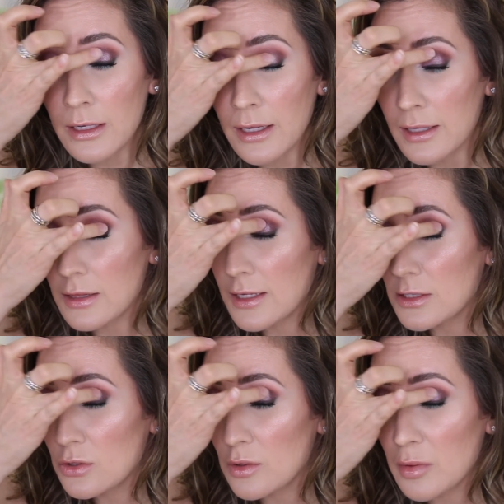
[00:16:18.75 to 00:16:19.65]
And I, they
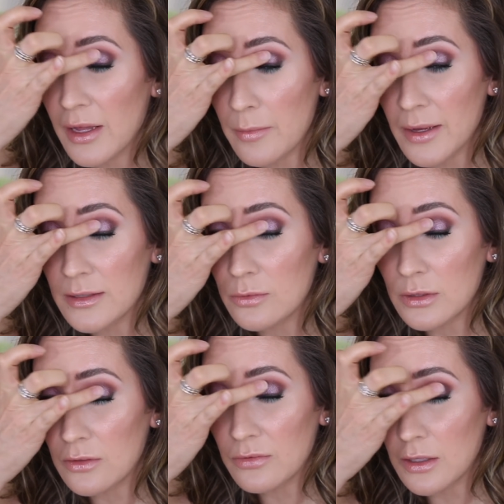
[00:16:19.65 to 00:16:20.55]
do apply best
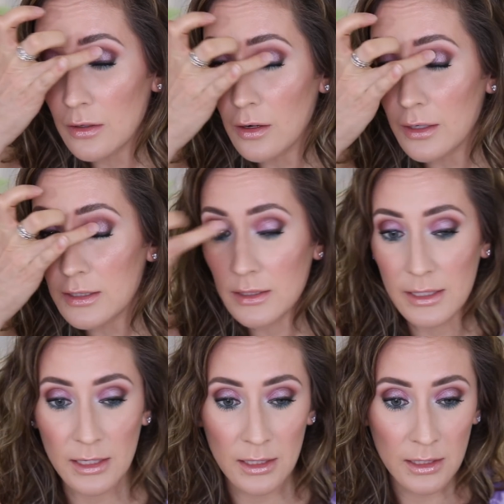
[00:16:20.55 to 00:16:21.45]
with the finger,
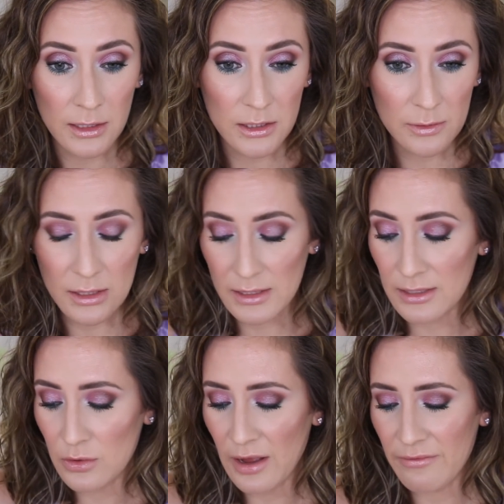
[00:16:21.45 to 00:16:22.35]
honestly, just because they
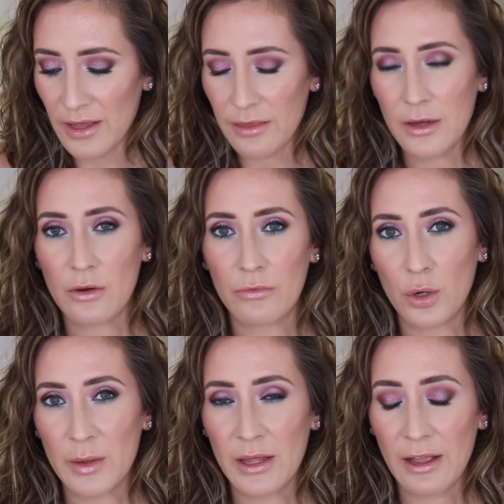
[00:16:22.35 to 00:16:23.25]
do have that thicker formula.